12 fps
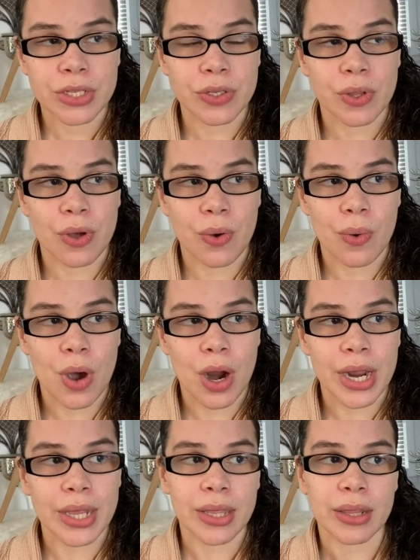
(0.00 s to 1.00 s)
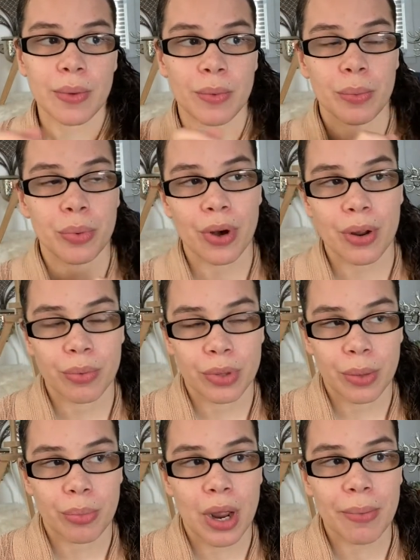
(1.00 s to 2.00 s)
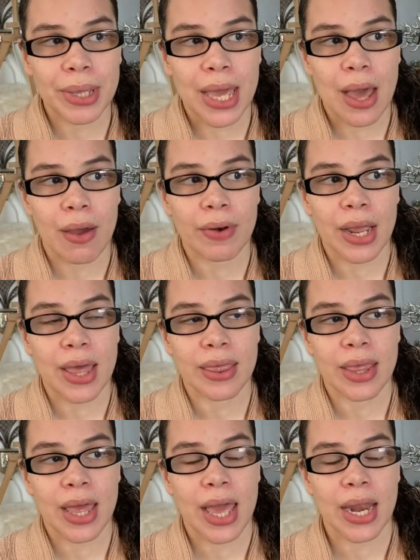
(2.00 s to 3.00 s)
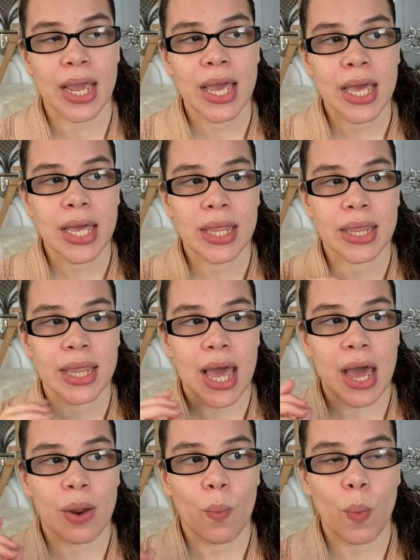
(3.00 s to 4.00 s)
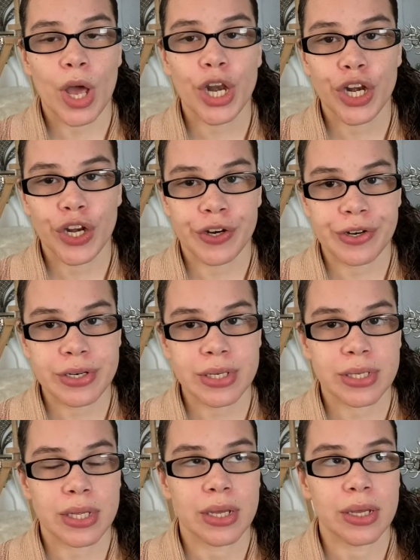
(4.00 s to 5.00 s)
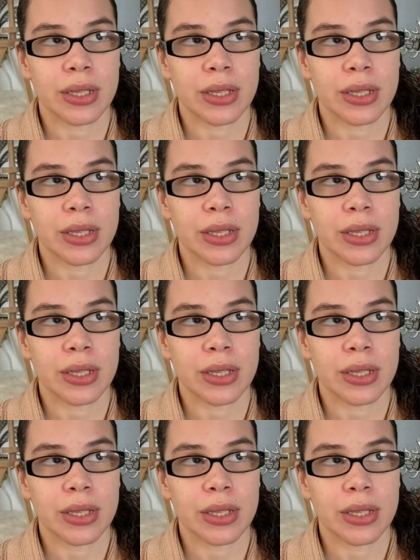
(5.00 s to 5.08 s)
to the OR, and then they were br they brought me out, and then that one nurse